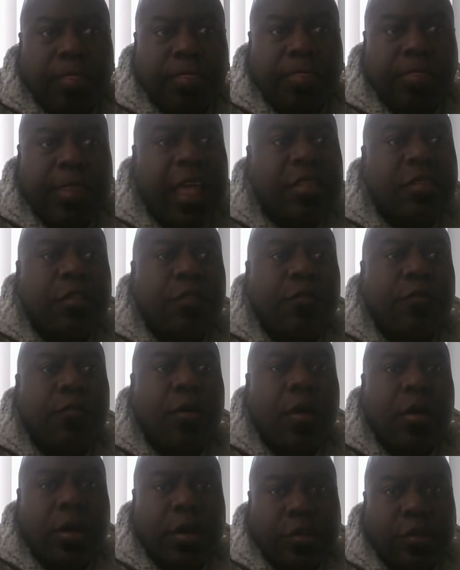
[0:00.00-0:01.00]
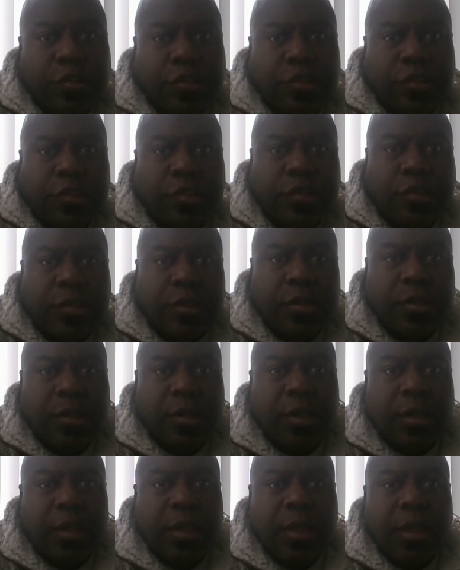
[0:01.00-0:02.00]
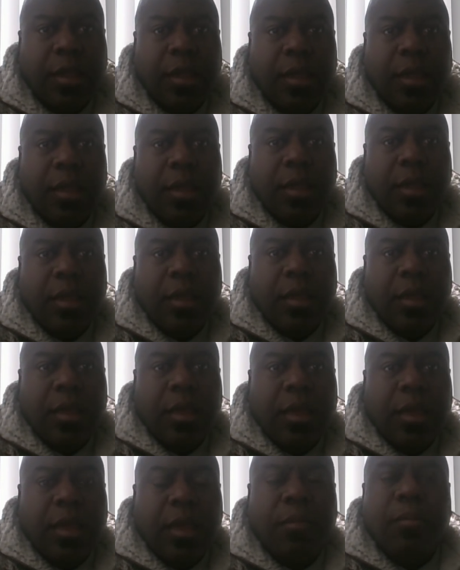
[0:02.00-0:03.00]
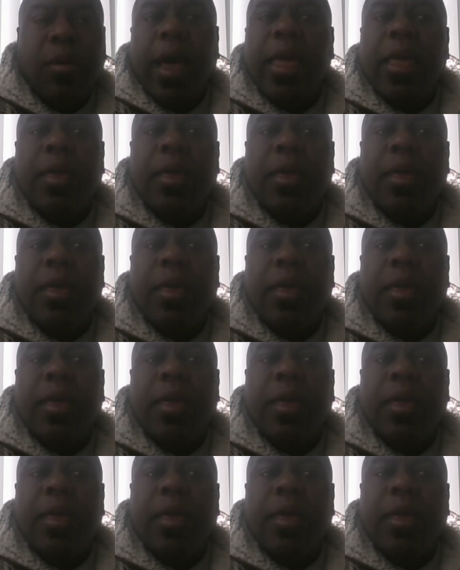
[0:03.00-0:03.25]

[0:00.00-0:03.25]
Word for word: That's a farce. In my